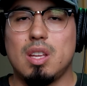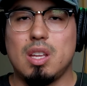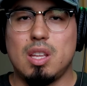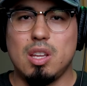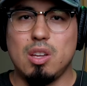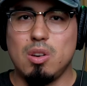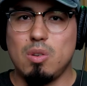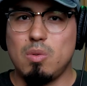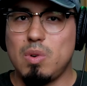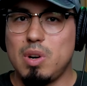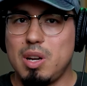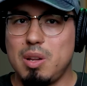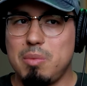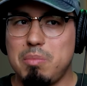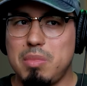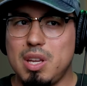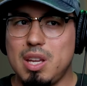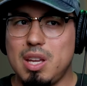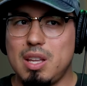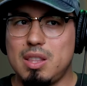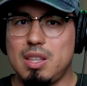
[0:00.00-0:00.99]
you don't want to
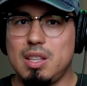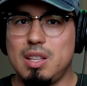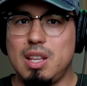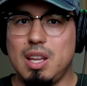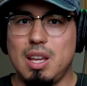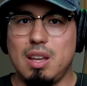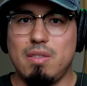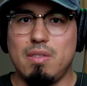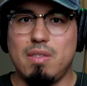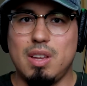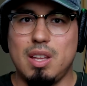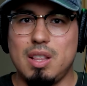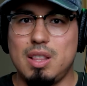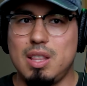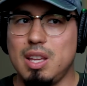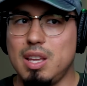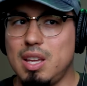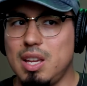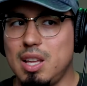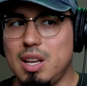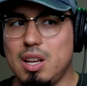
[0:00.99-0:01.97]
be at the day event
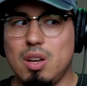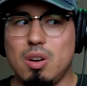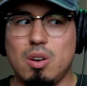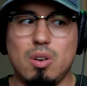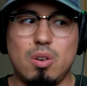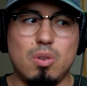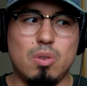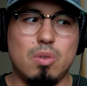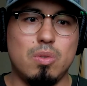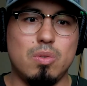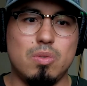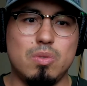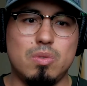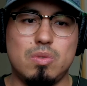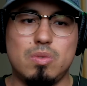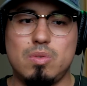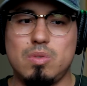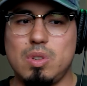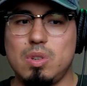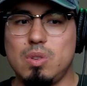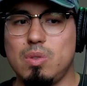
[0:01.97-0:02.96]
thinking, oh,
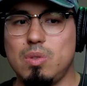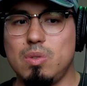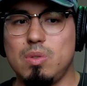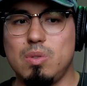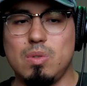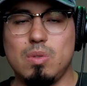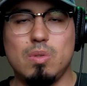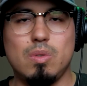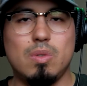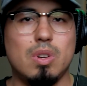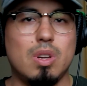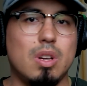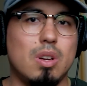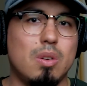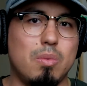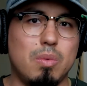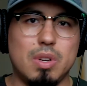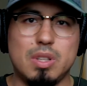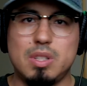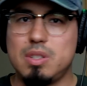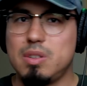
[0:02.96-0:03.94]
who's who,
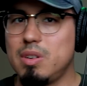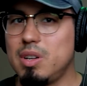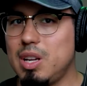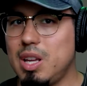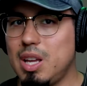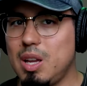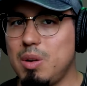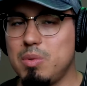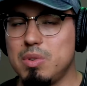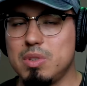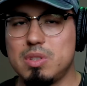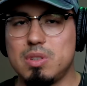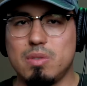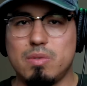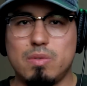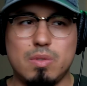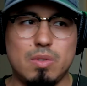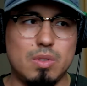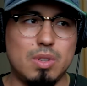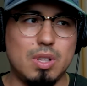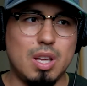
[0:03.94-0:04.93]
what's their name, what's their
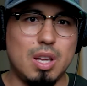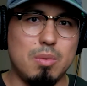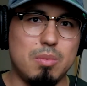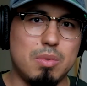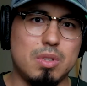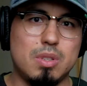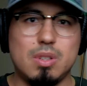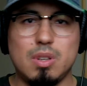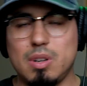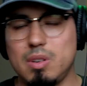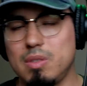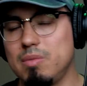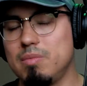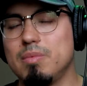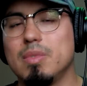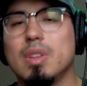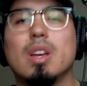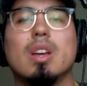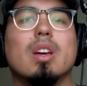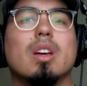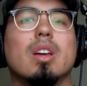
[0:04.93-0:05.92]
full name,
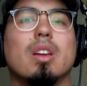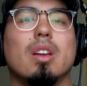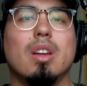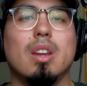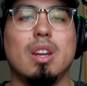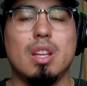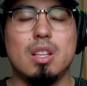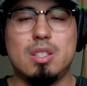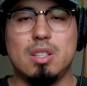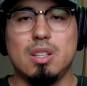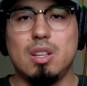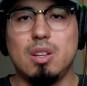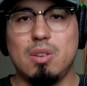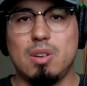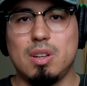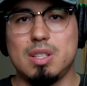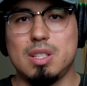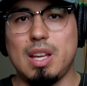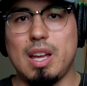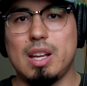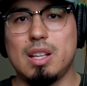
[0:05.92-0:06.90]
you need to know
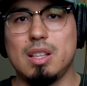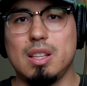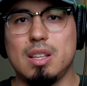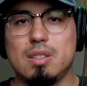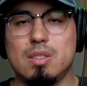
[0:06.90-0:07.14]
exactly.